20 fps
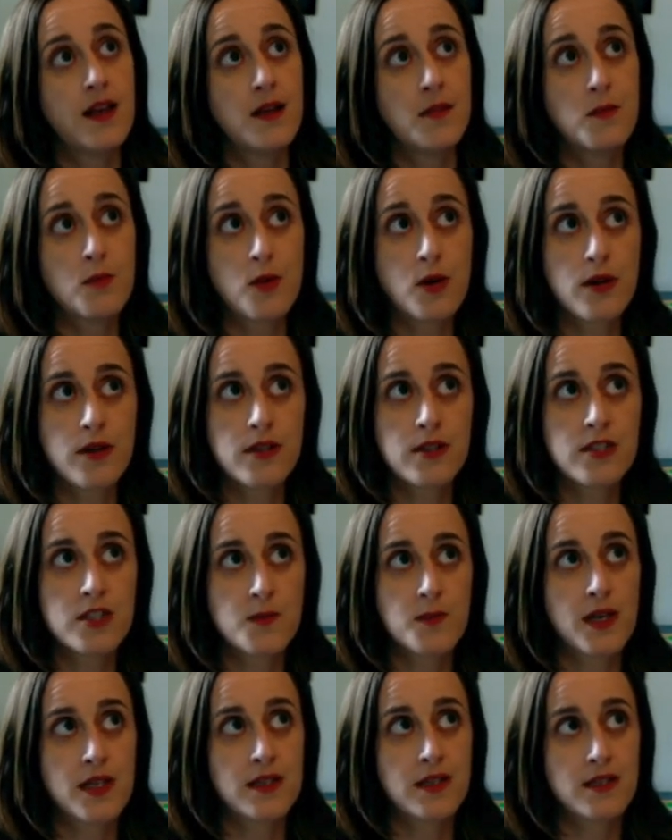more than
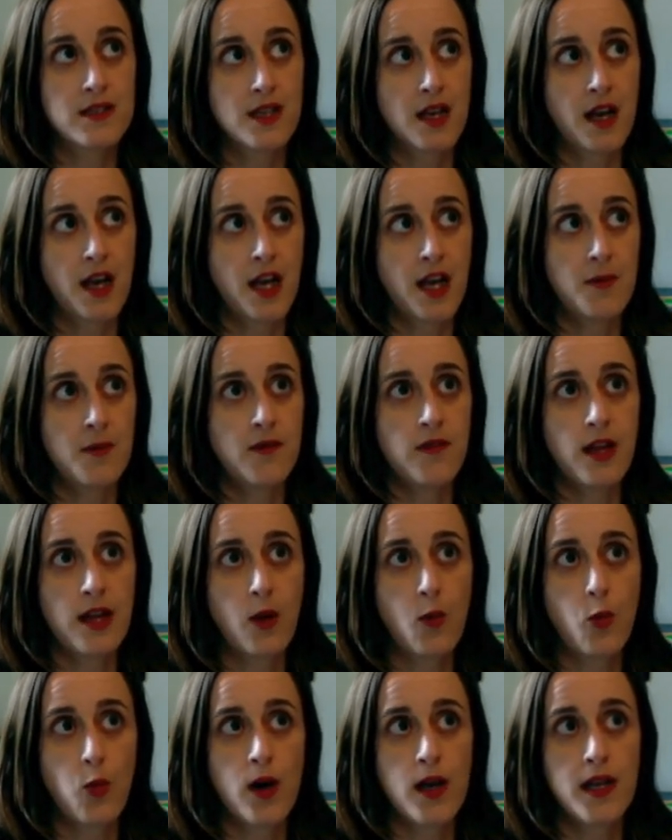spending time of like
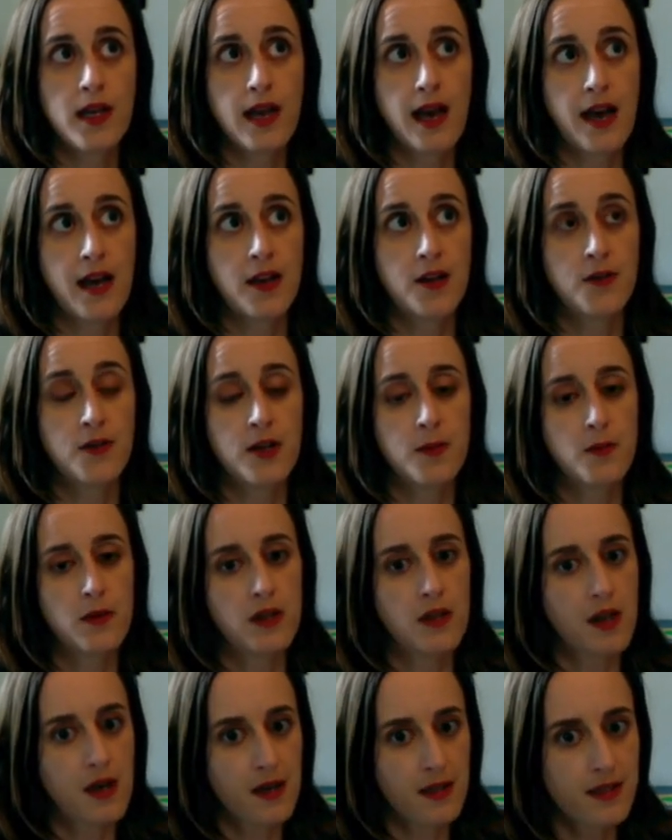what category it
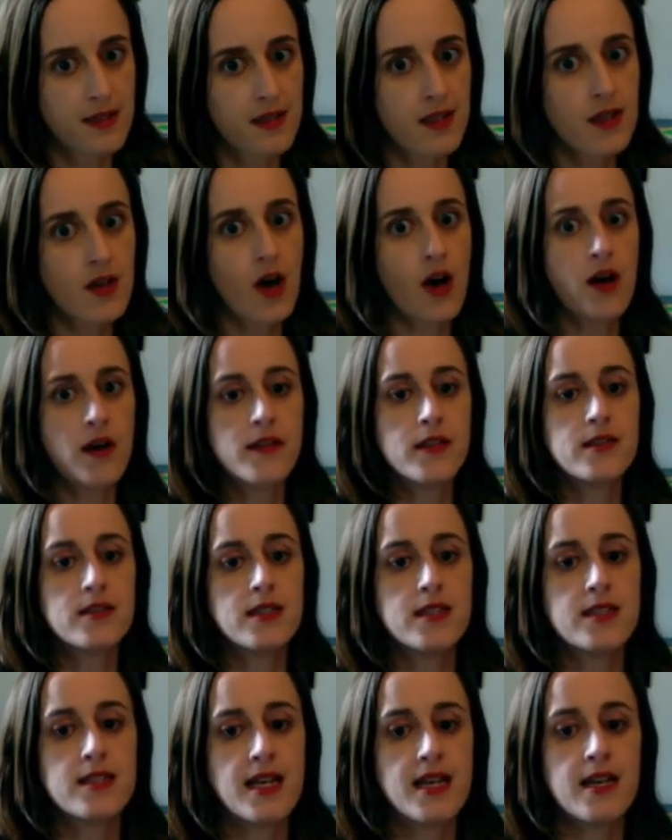belongs in, all the
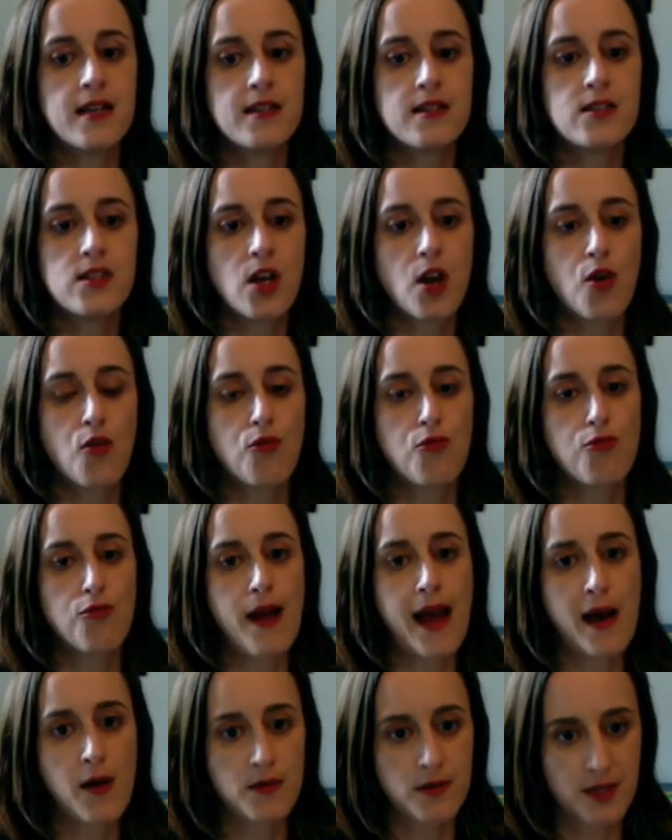details
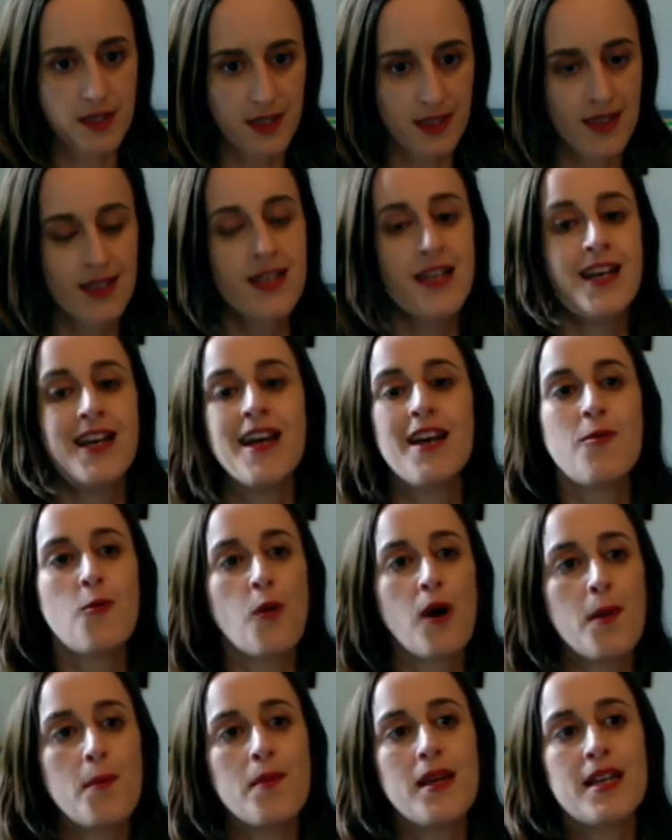around it.
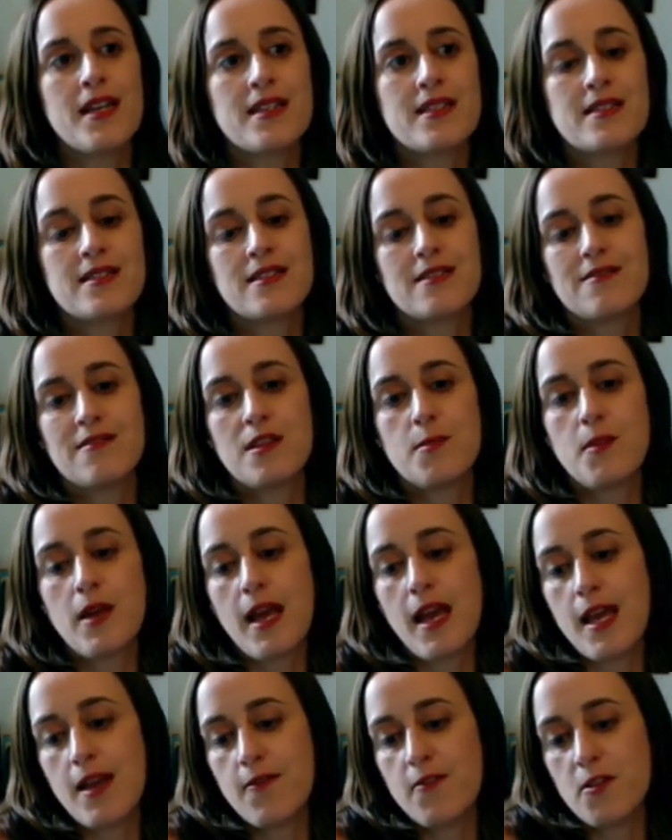What makes the
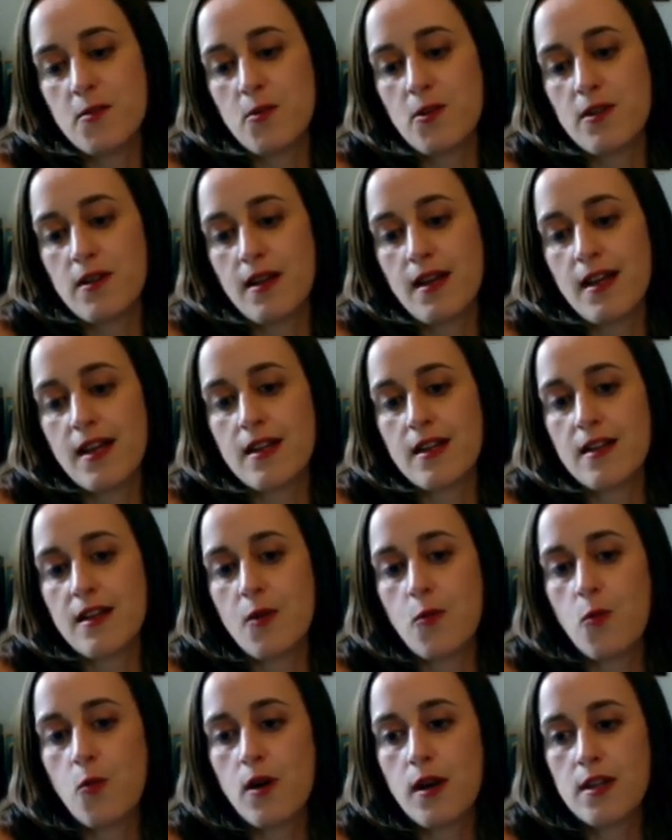behavior more likely,
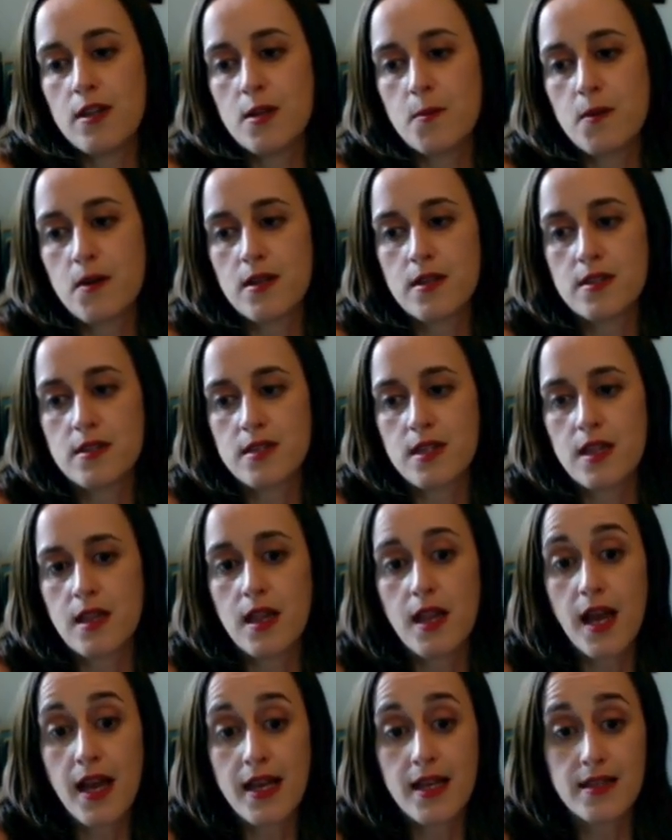what the person
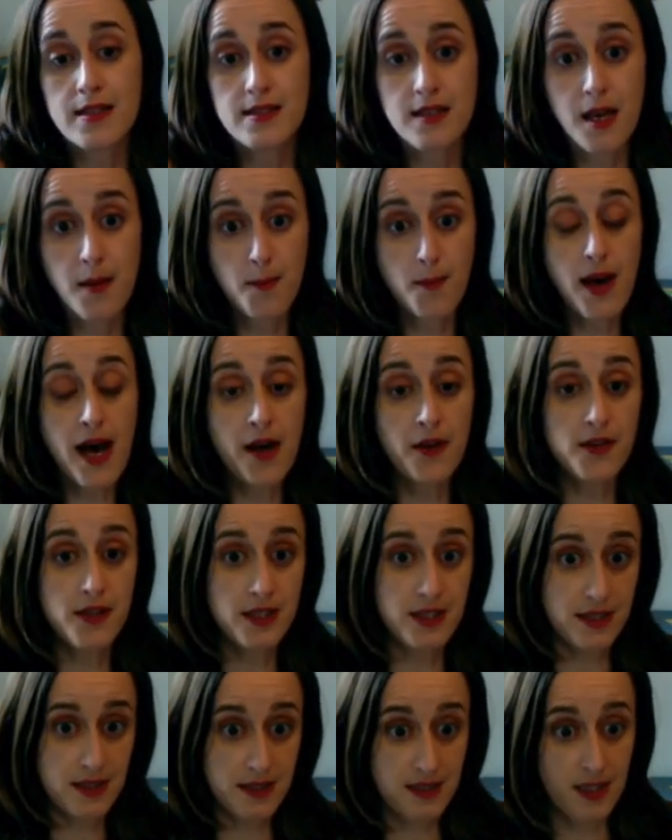likes about
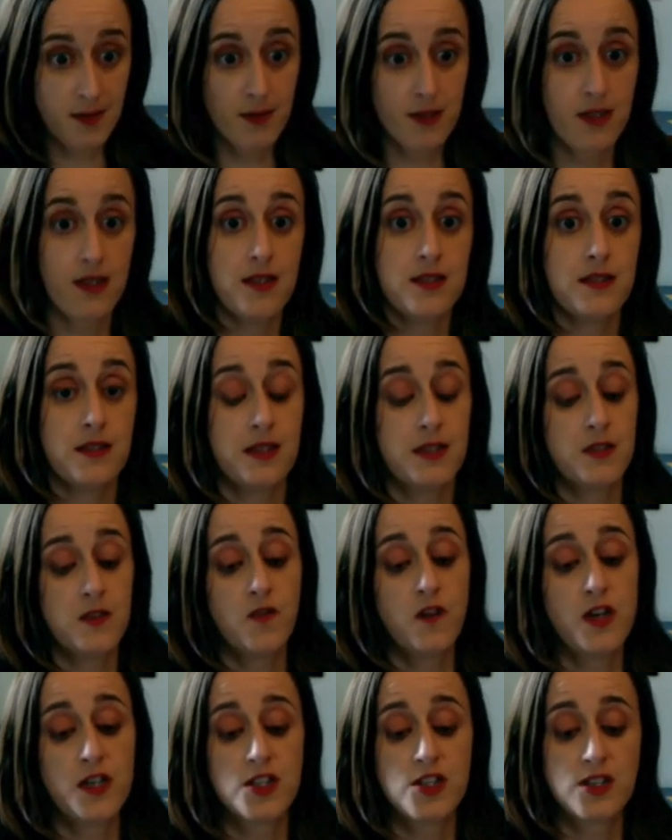this stimulus that's
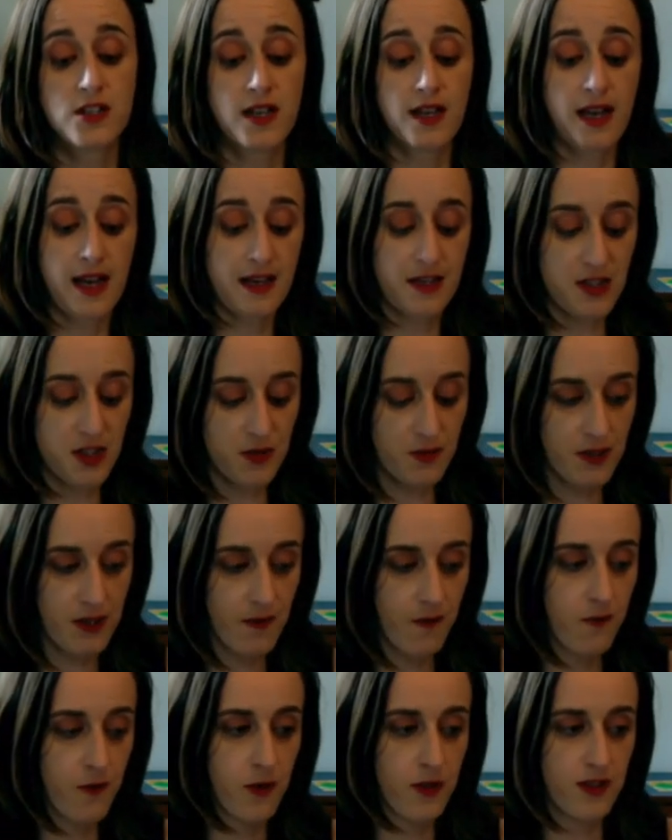functioning as a
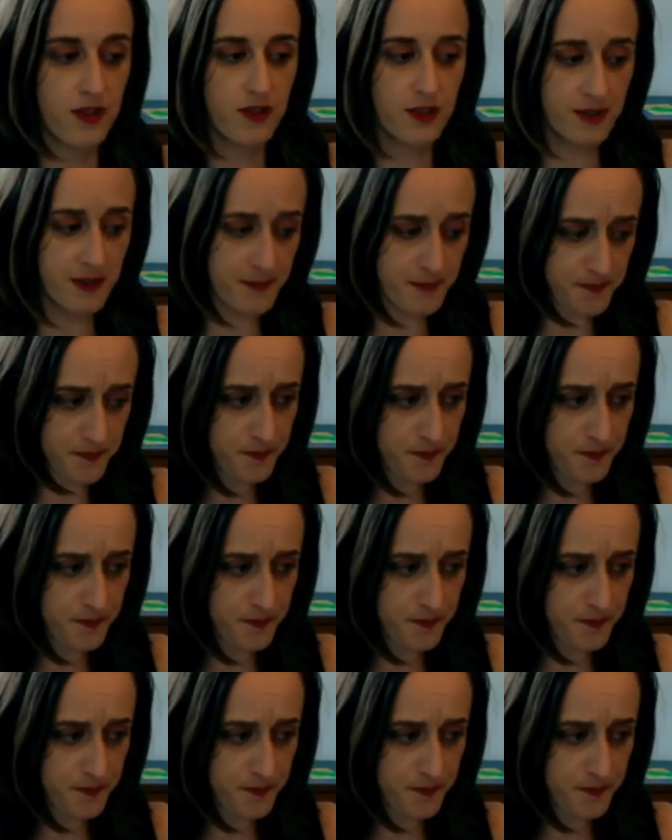reinforcer